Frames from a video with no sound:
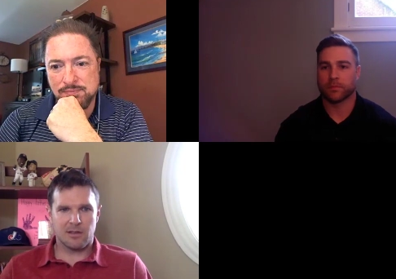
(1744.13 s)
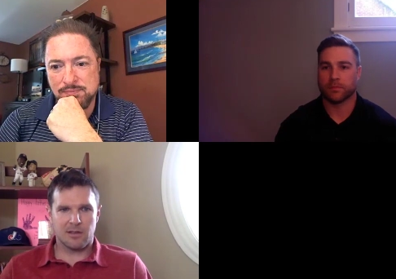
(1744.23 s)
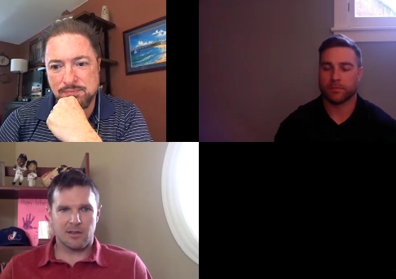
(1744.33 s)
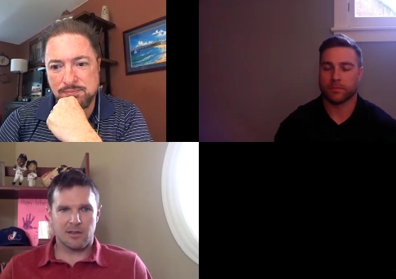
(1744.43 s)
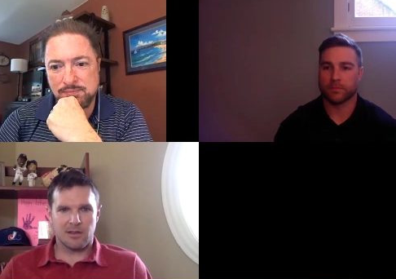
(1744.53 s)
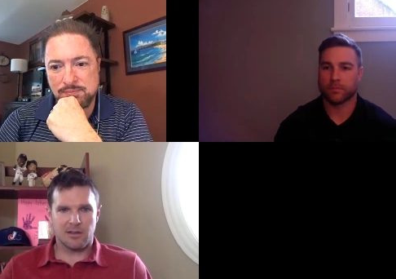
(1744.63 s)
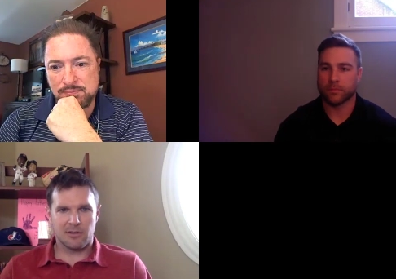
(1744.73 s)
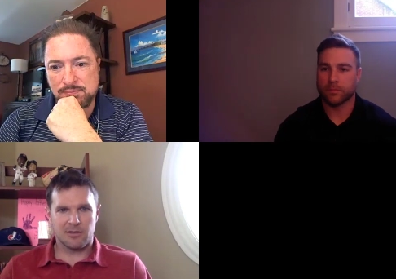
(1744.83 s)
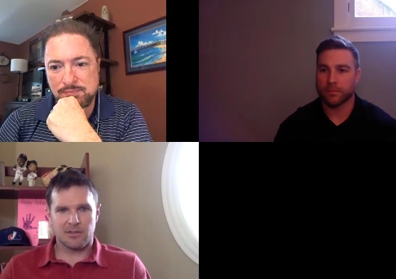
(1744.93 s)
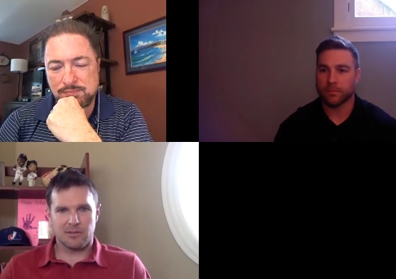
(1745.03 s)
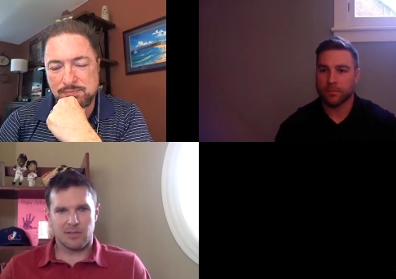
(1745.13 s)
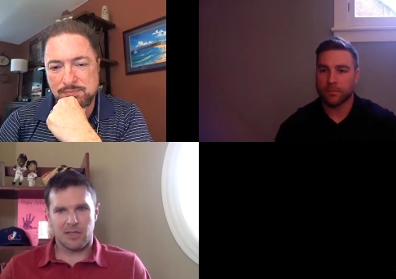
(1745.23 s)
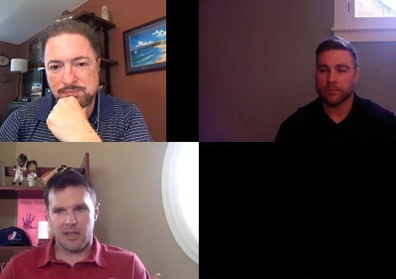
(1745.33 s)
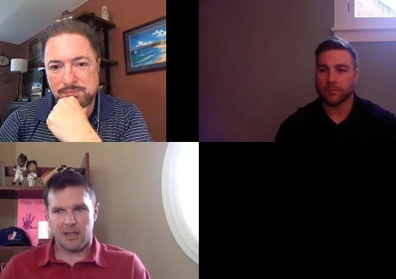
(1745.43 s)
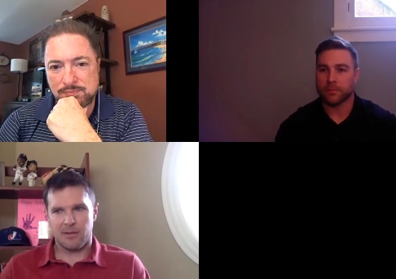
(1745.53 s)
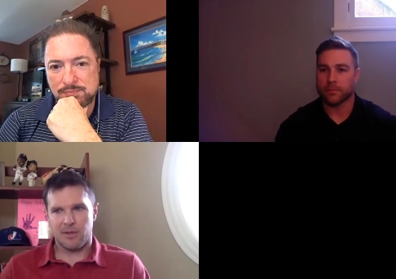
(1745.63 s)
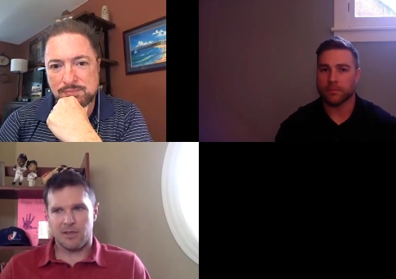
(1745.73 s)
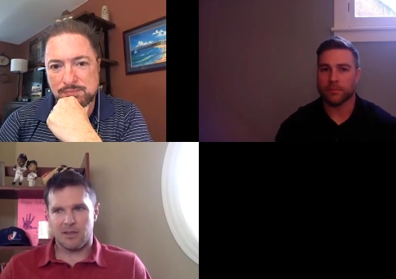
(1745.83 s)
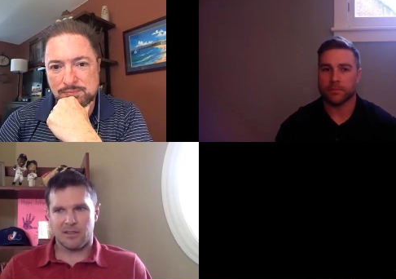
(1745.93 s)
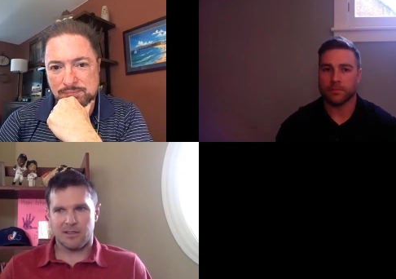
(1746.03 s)
Speaker 1: that, you know, still in the game
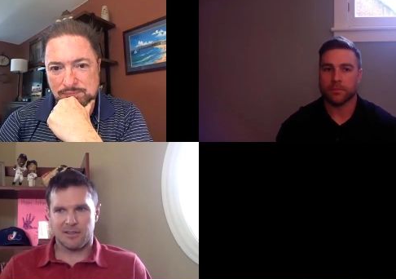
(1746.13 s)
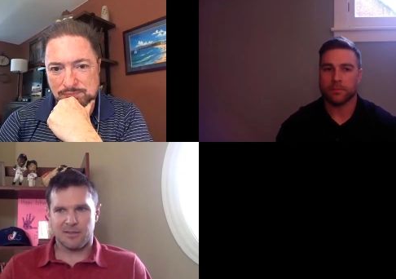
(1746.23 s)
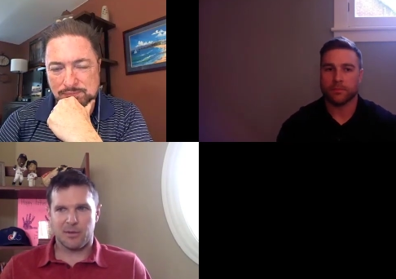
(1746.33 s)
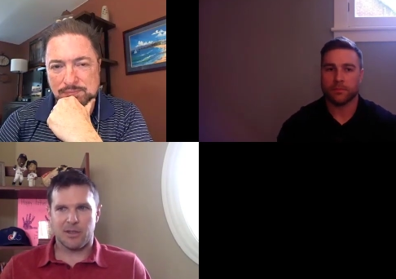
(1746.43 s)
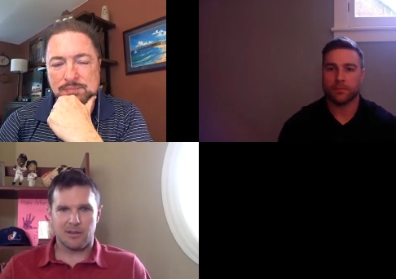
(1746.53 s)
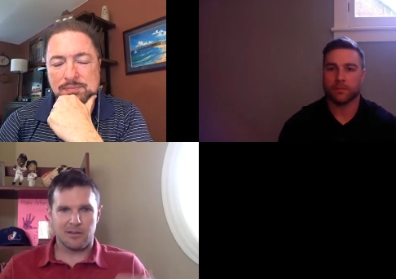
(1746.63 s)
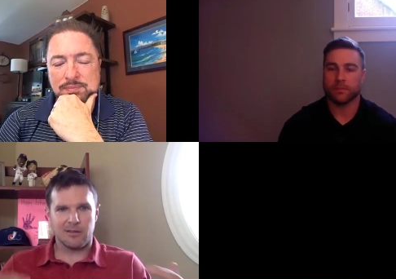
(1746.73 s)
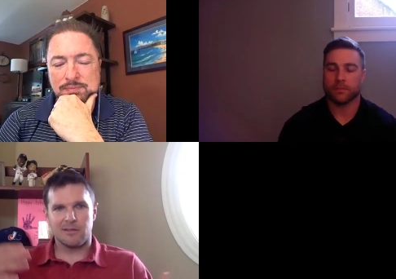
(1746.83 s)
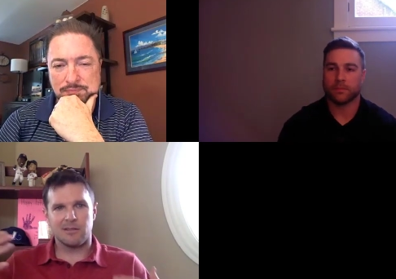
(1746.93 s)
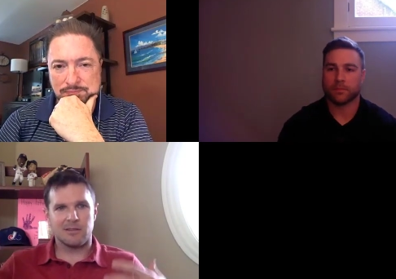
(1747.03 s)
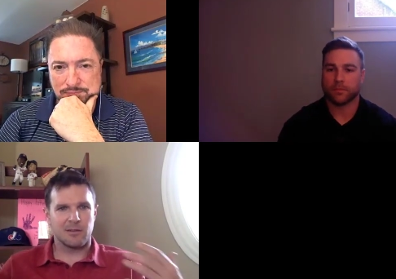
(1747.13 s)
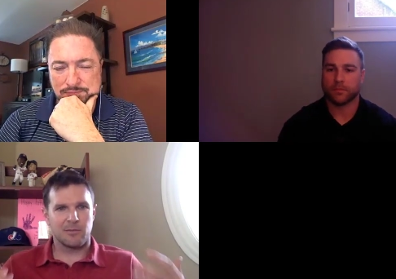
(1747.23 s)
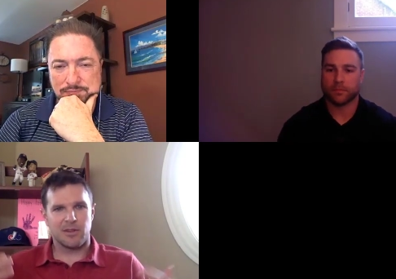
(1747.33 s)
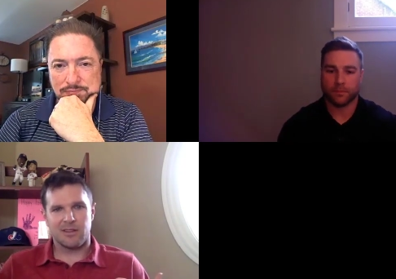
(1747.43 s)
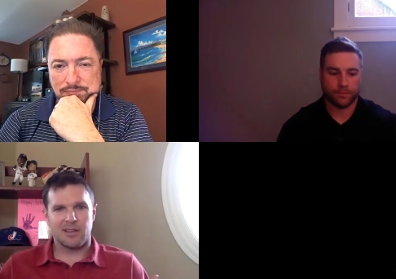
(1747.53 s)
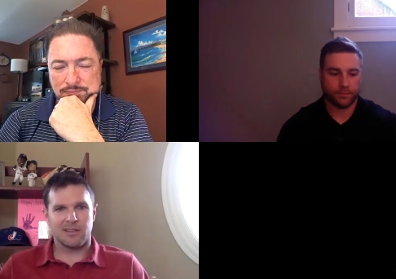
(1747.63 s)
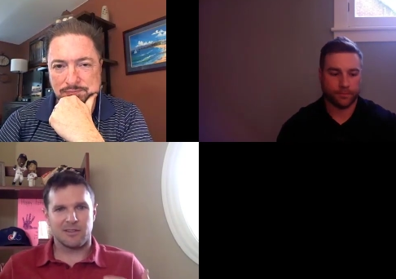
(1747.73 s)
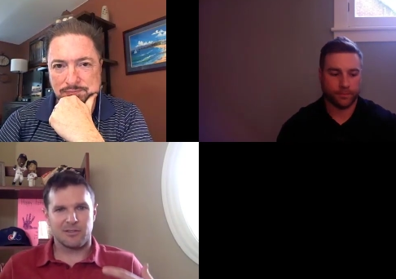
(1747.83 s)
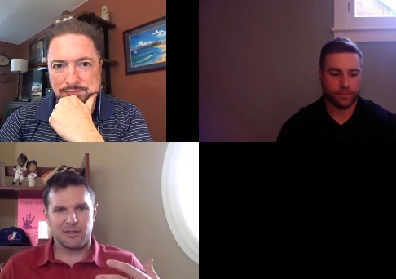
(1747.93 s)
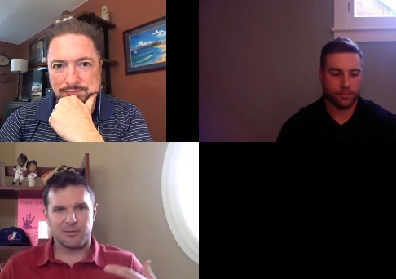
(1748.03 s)
and despite some of the things,
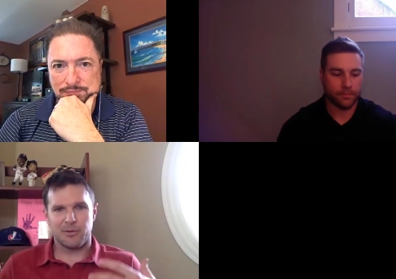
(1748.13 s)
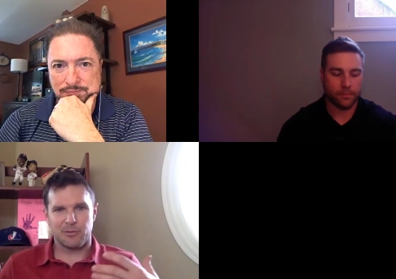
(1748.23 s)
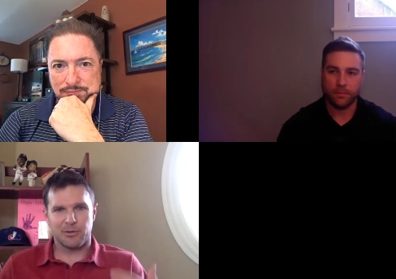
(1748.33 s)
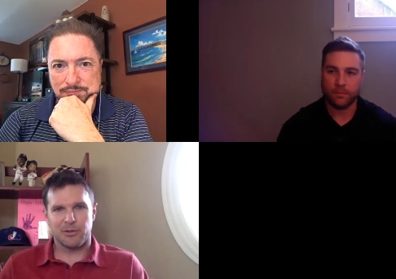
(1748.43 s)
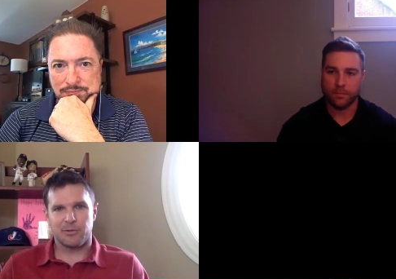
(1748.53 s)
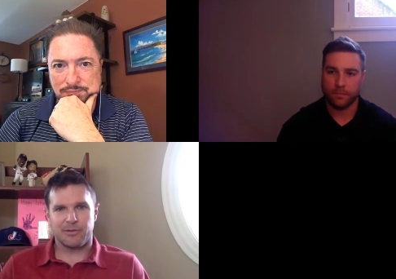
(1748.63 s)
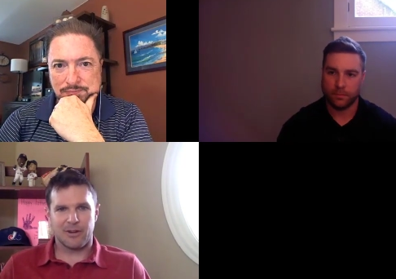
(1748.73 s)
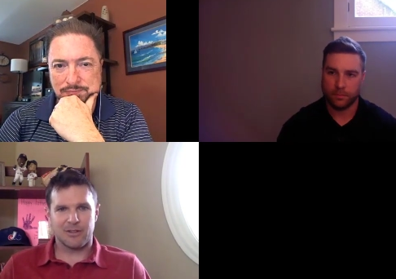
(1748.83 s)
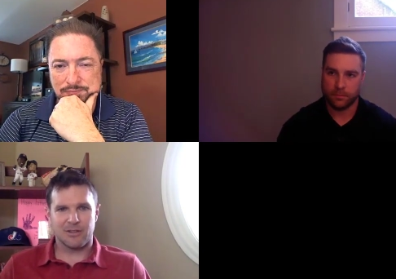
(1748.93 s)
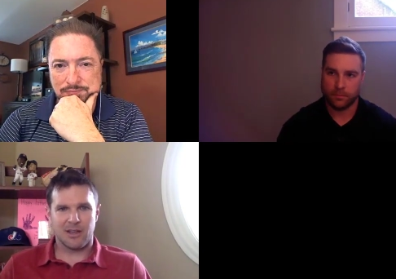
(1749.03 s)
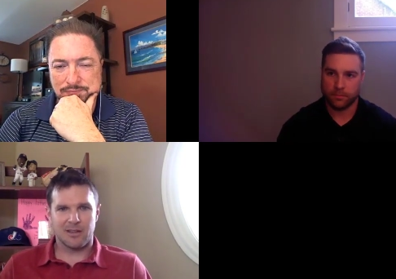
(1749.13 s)
it's been really refreshing.